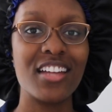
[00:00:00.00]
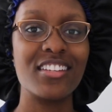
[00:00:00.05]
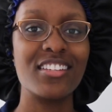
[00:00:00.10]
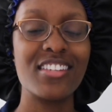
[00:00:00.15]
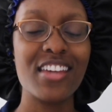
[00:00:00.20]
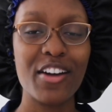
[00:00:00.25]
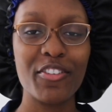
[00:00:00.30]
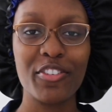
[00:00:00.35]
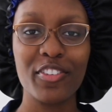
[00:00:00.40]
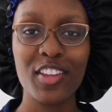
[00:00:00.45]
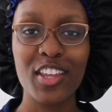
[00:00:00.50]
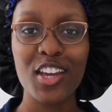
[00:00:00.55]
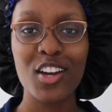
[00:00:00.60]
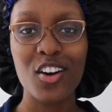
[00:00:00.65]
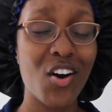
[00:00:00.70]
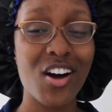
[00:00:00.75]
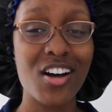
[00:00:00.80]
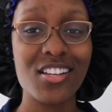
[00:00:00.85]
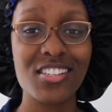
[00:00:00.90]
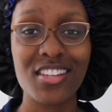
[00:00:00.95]
definitely
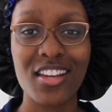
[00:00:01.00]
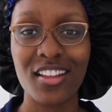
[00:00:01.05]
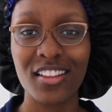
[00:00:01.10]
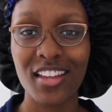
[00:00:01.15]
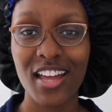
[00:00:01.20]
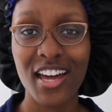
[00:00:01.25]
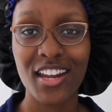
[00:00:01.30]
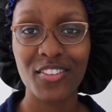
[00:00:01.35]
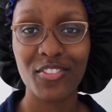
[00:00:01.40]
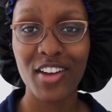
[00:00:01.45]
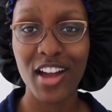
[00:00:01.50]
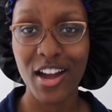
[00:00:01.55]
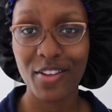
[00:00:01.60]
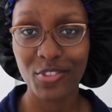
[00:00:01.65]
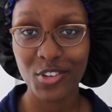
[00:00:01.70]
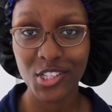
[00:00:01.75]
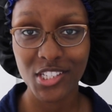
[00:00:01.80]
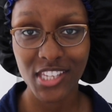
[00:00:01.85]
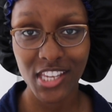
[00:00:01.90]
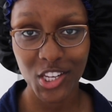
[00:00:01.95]
caused a lot of
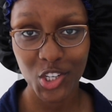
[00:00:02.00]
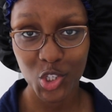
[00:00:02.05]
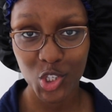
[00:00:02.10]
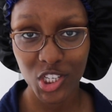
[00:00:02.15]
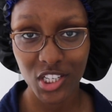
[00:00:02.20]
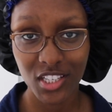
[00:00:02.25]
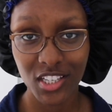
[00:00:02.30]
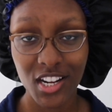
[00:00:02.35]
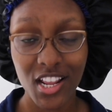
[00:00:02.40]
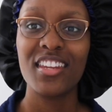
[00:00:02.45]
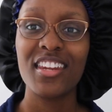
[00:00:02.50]
conversation.